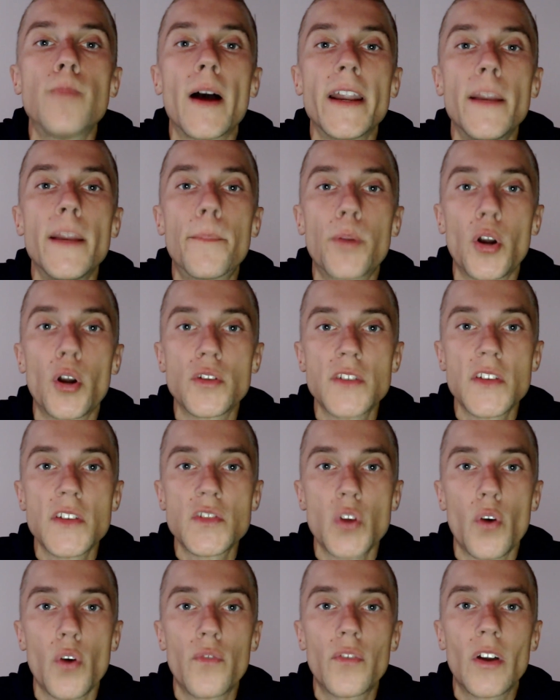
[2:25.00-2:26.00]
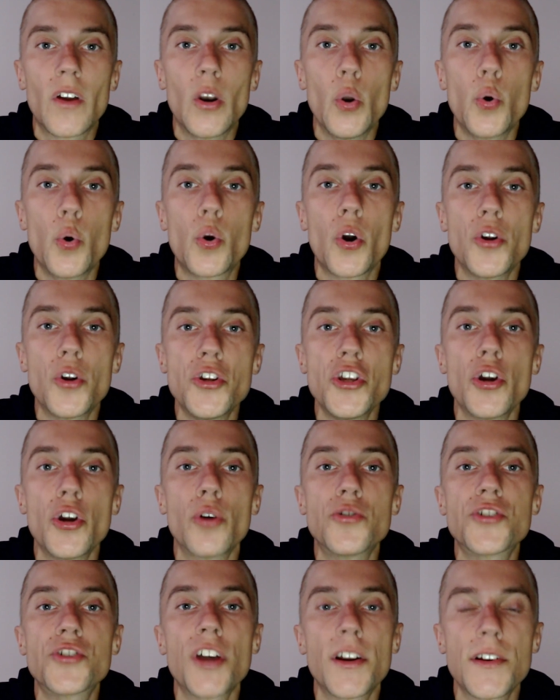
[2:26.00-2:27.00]
by the process of
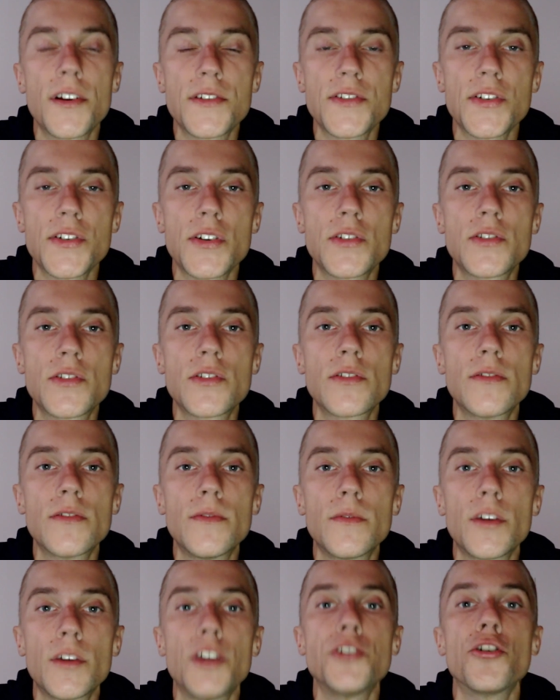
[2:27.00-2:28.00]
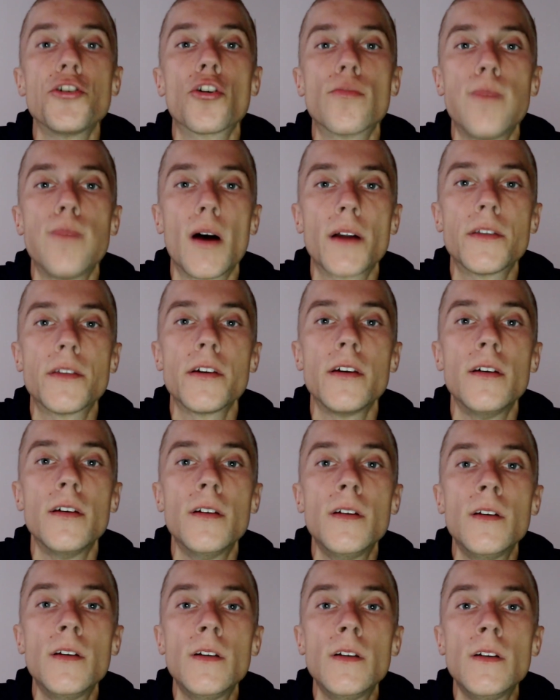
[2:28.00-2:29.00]
gluconeogenesis in your body,
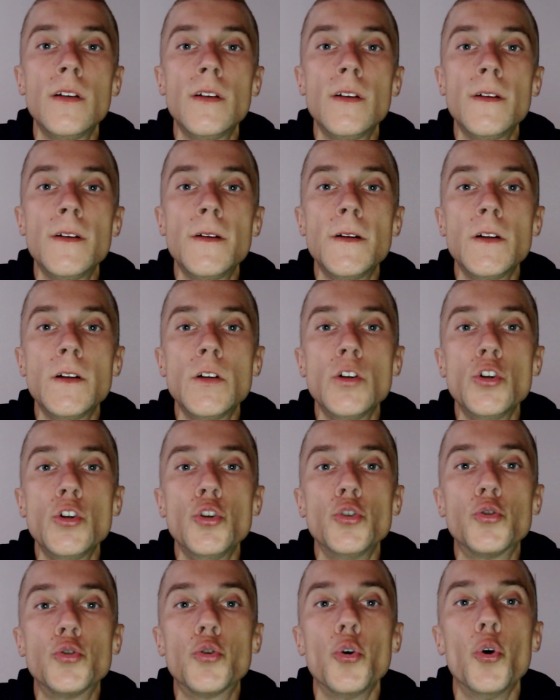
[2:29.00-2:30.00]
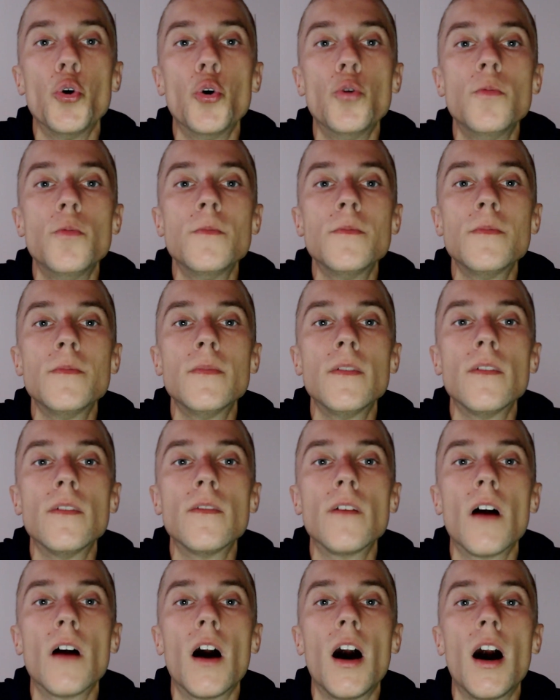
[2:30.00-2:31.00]

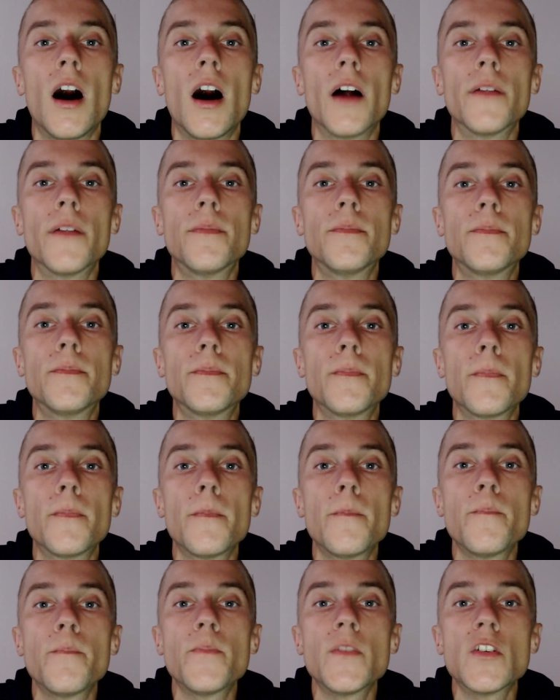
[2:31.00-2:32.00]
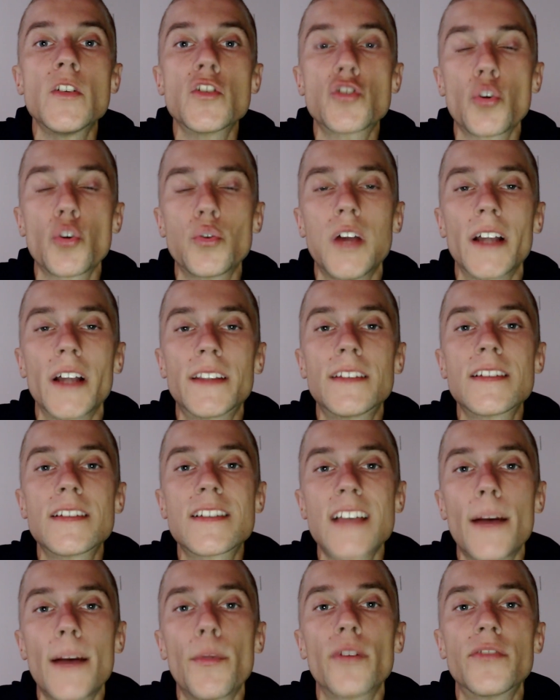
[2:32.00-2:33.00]
so that
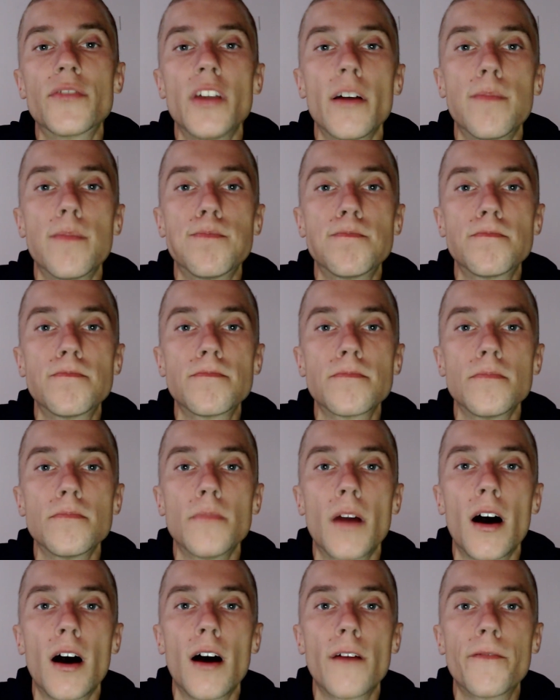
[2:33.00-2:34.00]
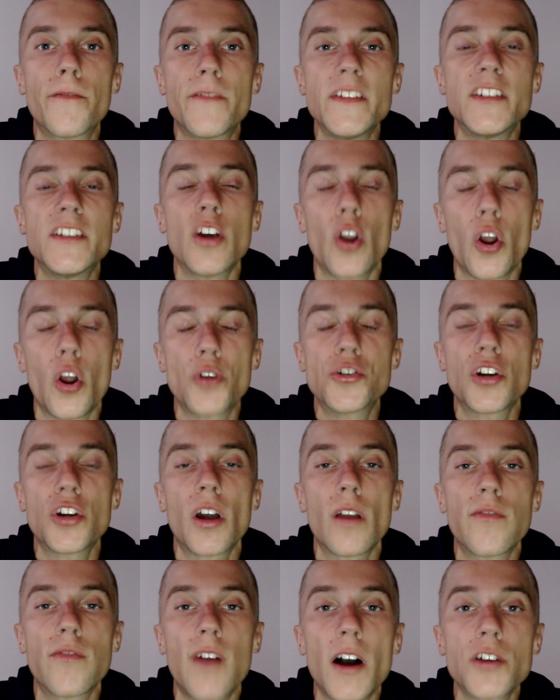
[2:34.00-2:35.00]
some of the
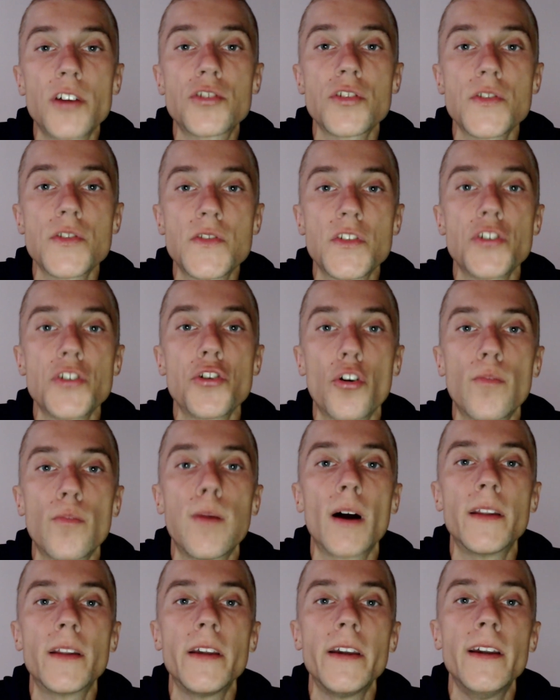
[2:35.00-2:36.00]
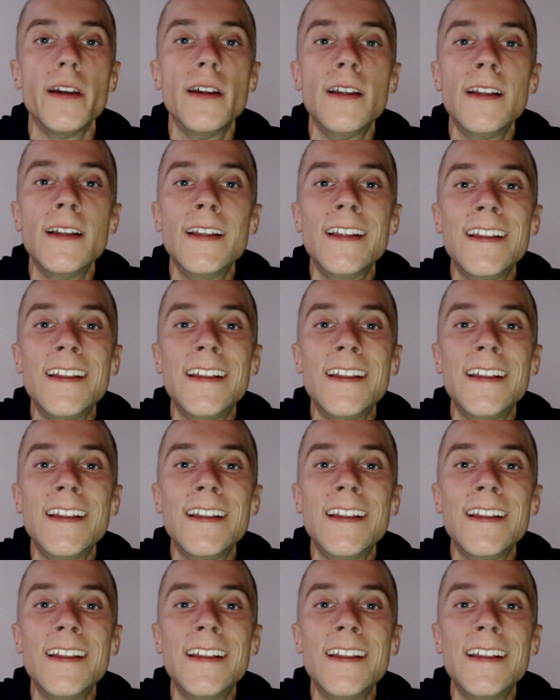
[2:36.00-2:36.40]
physiological functions in your body